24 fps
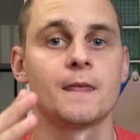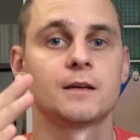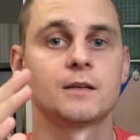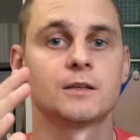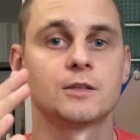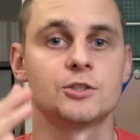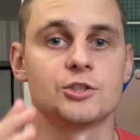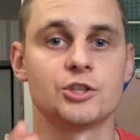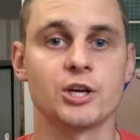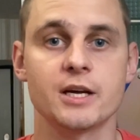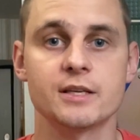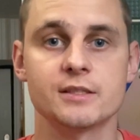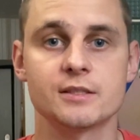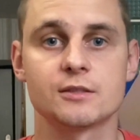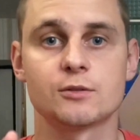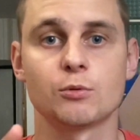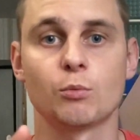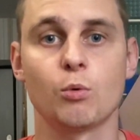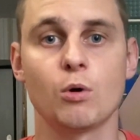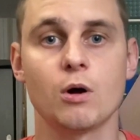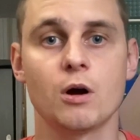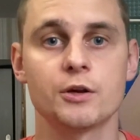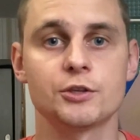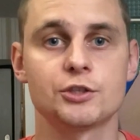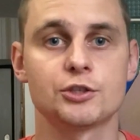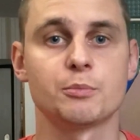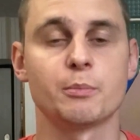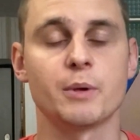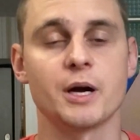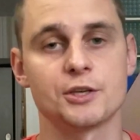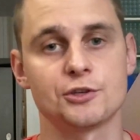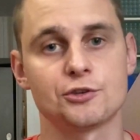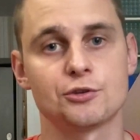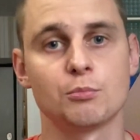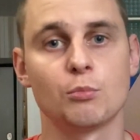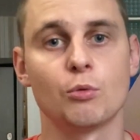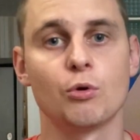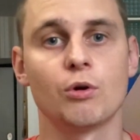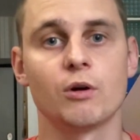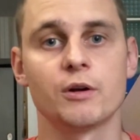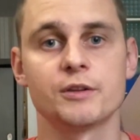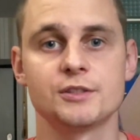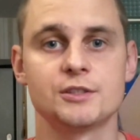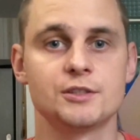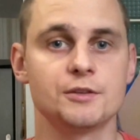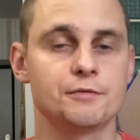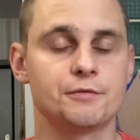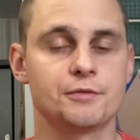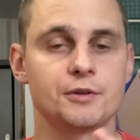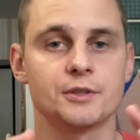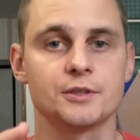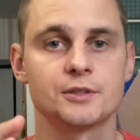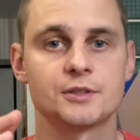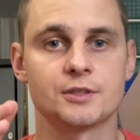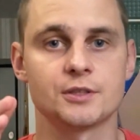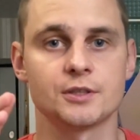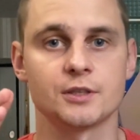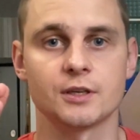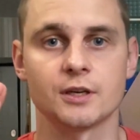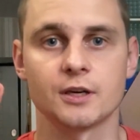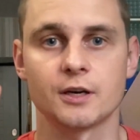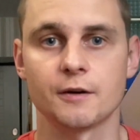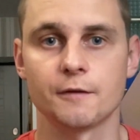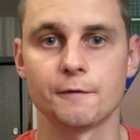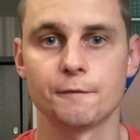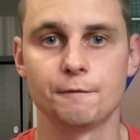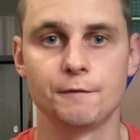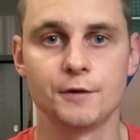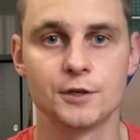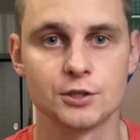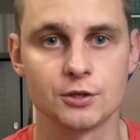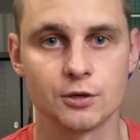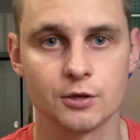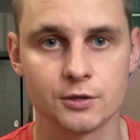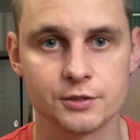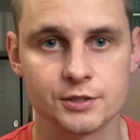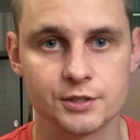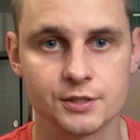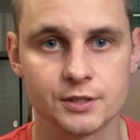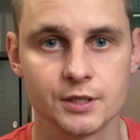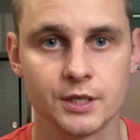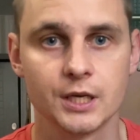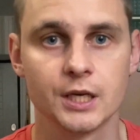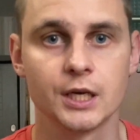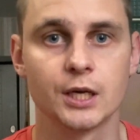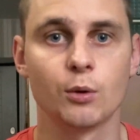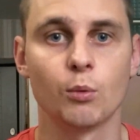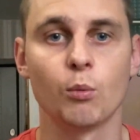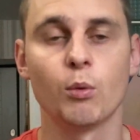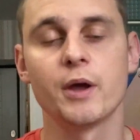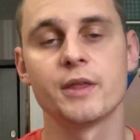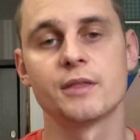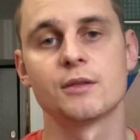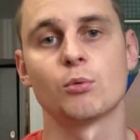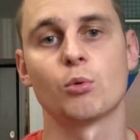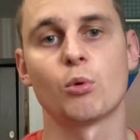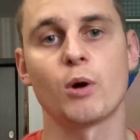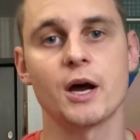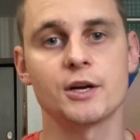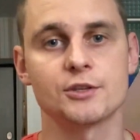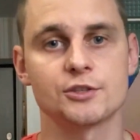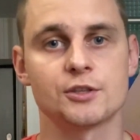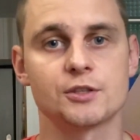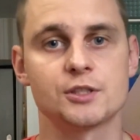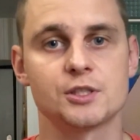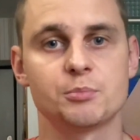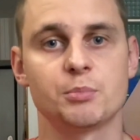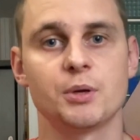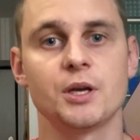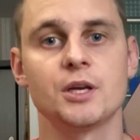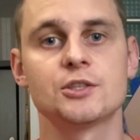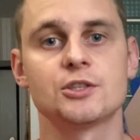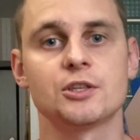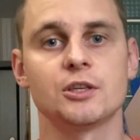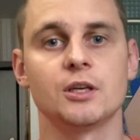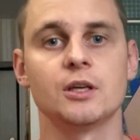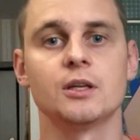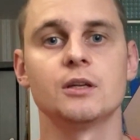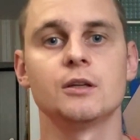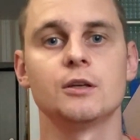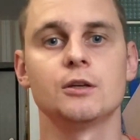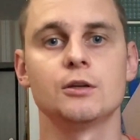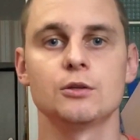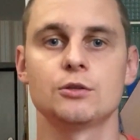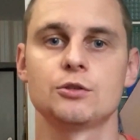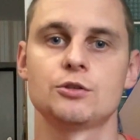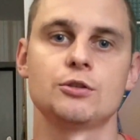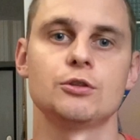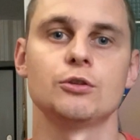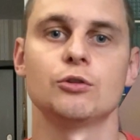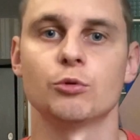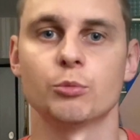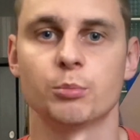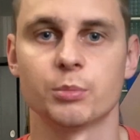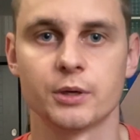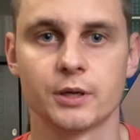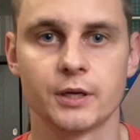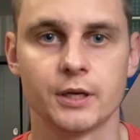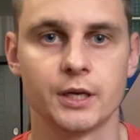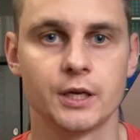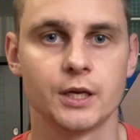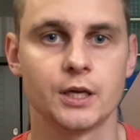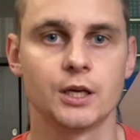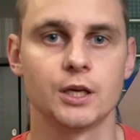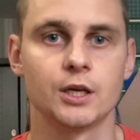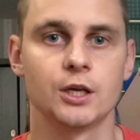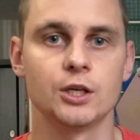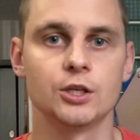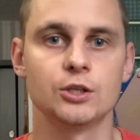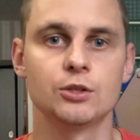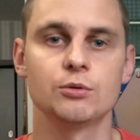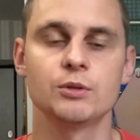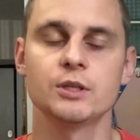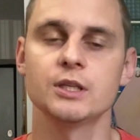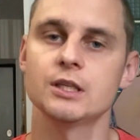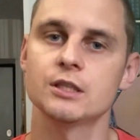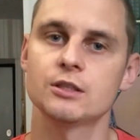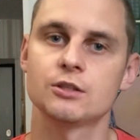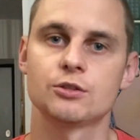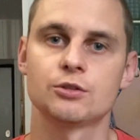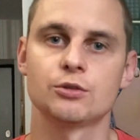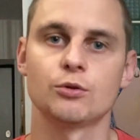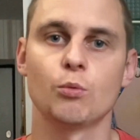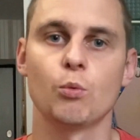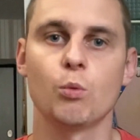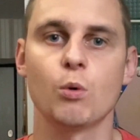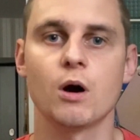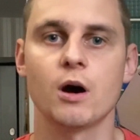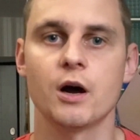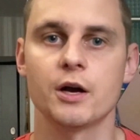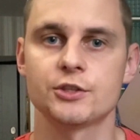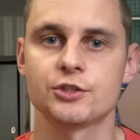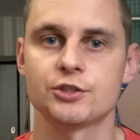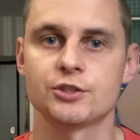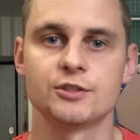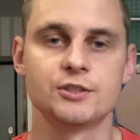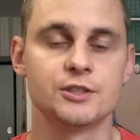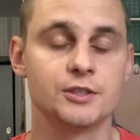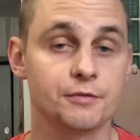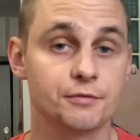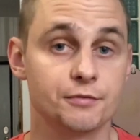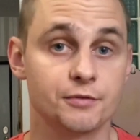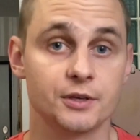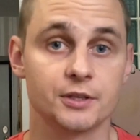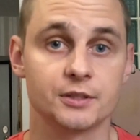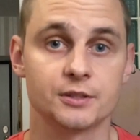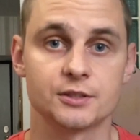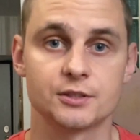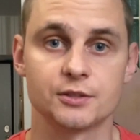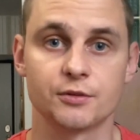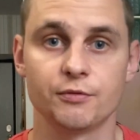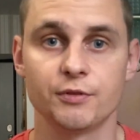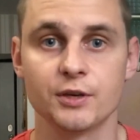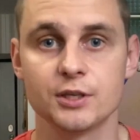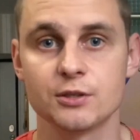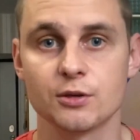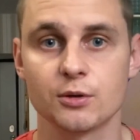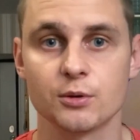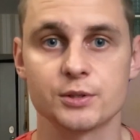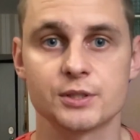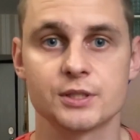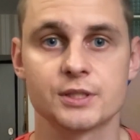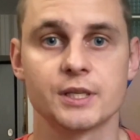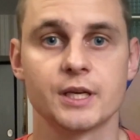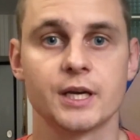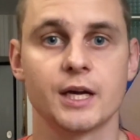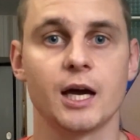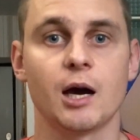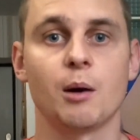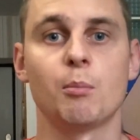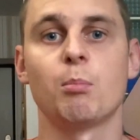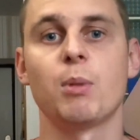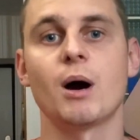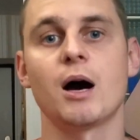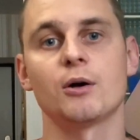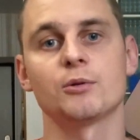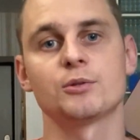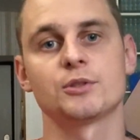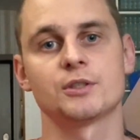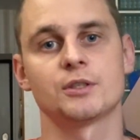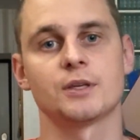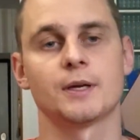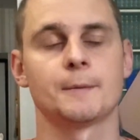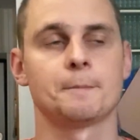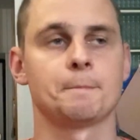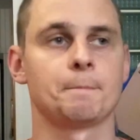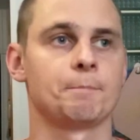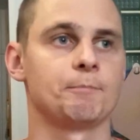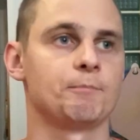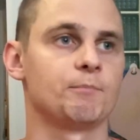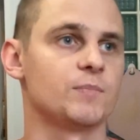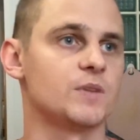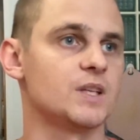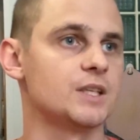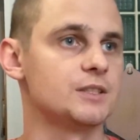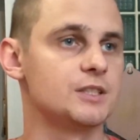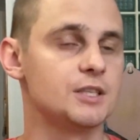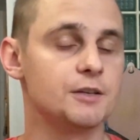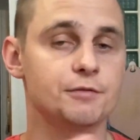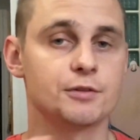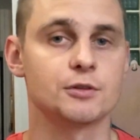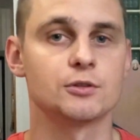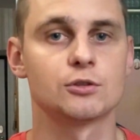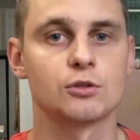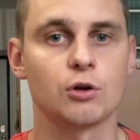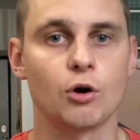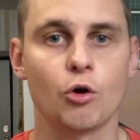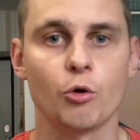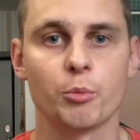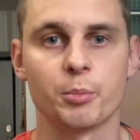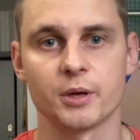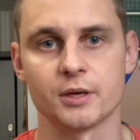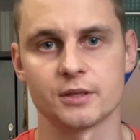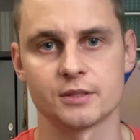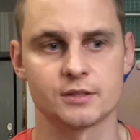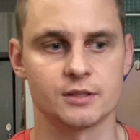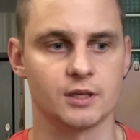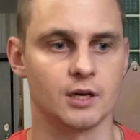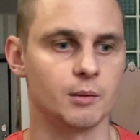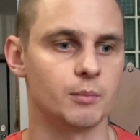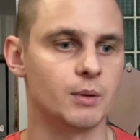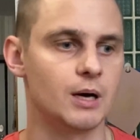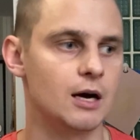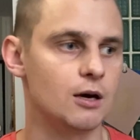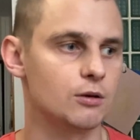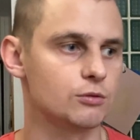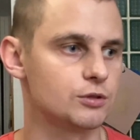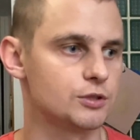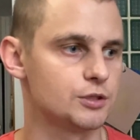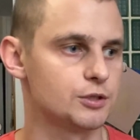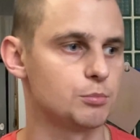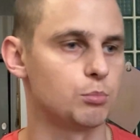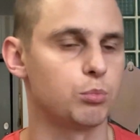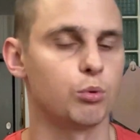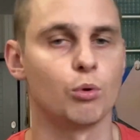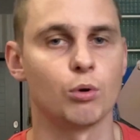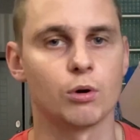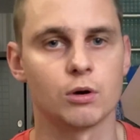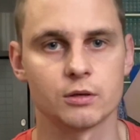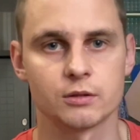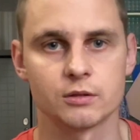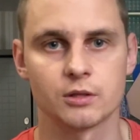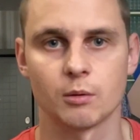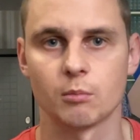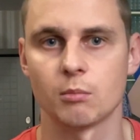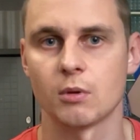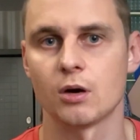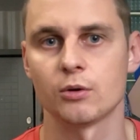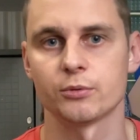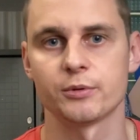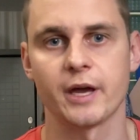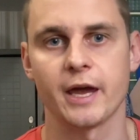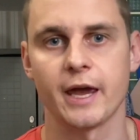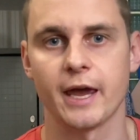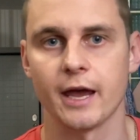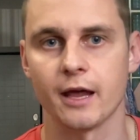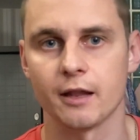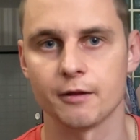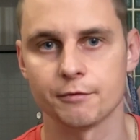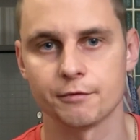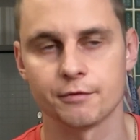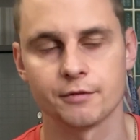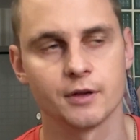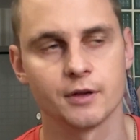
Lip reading: Just watch much more different videos with Russian speech in YouTube. You need to watch different videos about different topics, about sport, about health,